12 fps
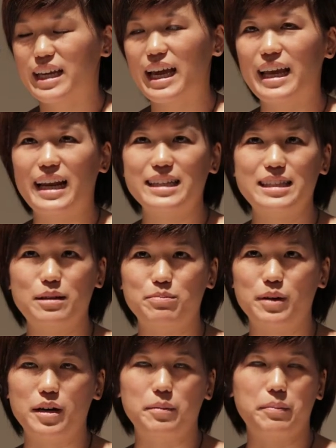Okay, next
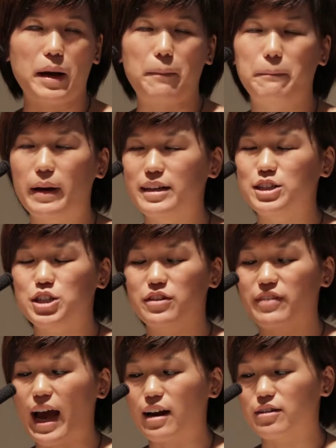up are a bunch
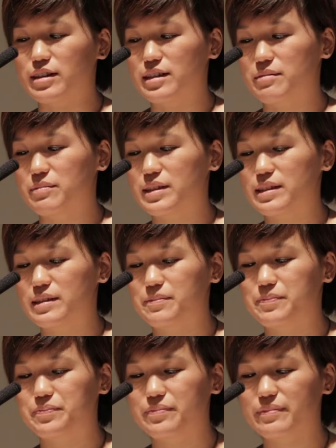of acronyms.
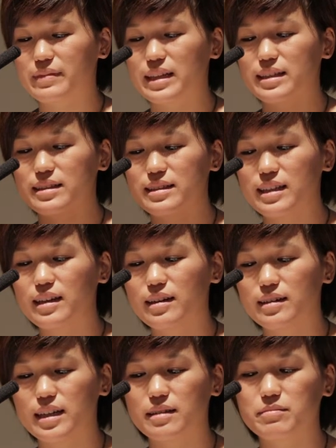
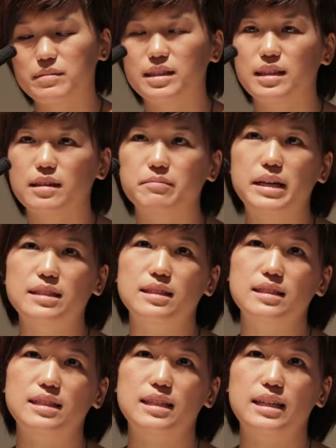CRM, CMS,
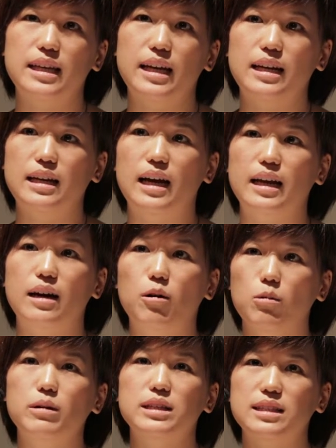and CDN. I
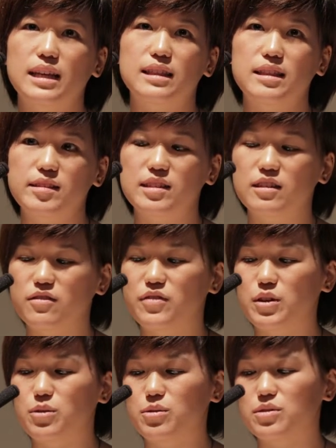always get these
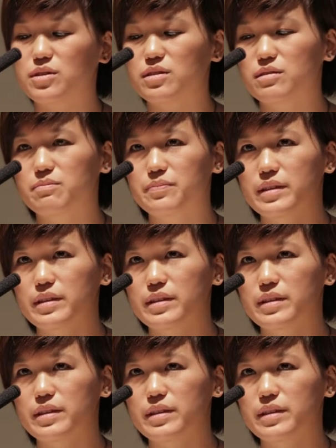confused.